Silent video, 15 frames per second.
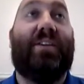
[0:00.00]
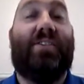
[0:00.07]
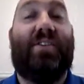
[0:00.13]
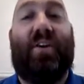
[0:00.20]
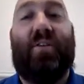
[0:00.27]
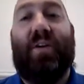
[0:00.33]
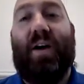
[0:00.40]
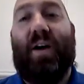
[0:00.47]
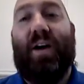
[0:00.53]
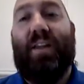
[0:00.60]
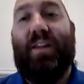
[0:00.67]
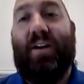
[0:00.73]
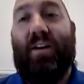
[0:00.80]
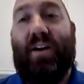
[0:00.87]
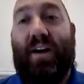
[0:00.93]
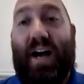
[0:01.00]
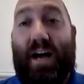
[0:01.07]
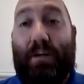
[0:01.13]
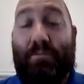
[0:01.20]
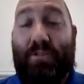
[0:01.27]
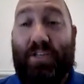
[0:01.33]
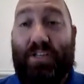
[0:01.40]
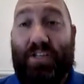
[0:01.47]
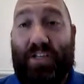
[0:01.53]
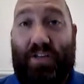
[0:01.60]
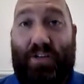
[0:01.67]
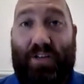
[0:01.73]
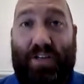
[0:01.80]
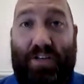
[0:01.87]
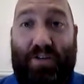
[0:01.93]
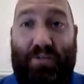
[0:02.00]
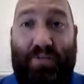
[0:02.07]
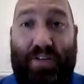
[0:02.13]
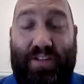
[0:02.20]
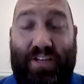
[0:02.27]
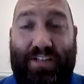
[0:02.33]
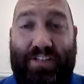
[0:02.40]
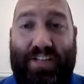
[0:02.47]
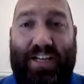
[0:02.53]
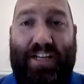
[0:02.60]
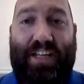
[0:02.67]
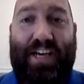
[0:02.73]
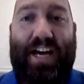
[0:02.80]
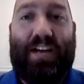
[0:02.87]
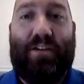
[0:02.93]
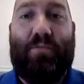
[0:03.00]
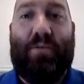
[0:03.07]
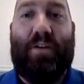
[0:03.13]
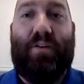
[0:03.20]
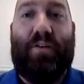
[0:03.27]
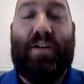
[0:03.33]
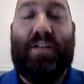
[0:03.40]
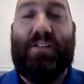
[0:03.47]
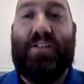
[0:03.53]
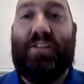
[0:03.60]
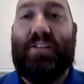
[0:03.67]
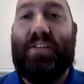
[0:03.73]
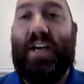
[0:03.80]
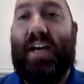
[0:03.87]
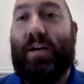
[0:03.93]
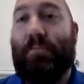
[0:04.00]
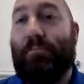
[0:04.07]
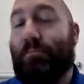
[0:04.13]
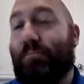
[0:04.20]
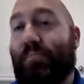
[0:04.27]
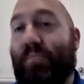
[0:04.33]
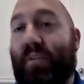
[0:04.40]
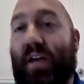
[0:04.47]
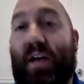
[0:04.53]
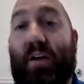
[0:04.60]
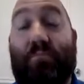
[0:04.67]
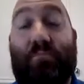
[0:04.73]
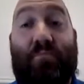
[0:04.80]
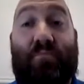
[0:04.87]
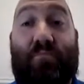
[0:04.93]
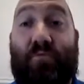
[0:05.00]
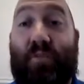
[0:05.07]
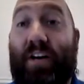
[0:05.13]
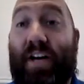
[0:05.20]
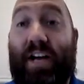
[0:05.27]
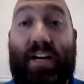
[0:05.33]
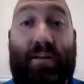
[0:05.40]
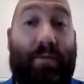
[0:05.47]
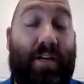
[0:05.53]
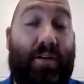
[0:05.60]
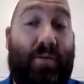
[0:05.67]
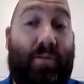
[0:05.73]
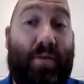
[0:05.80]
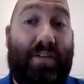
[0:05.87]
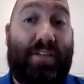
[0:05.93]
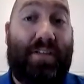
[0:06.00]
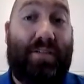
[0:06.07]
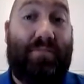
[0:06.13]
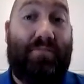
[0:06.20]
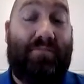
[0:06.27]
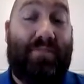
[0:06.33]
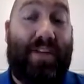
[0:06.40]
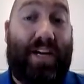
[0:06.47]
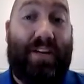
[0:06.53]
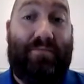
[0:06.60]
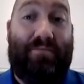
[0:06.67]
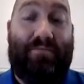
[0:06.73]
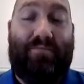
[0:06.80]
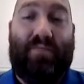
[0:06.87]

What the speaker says: So there are options that you can do with things like that, whether it's to say free to anybody who wants it, take it,